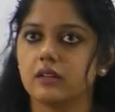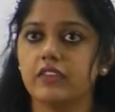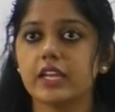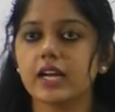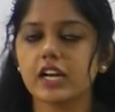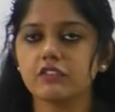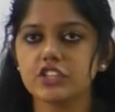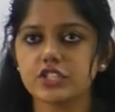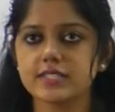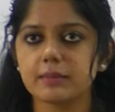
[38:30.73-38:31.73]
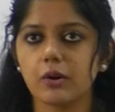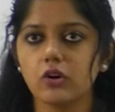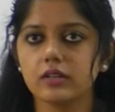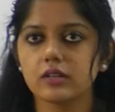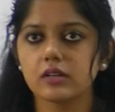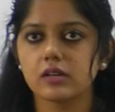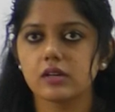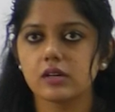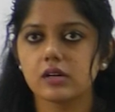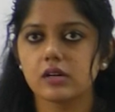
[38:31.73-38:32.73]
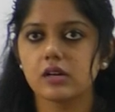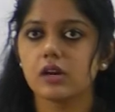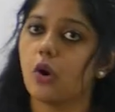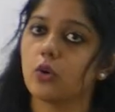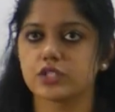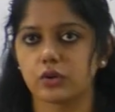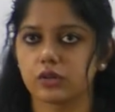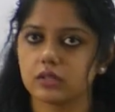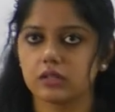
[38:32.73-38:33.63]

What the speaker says: Vienna Convention is about ozone.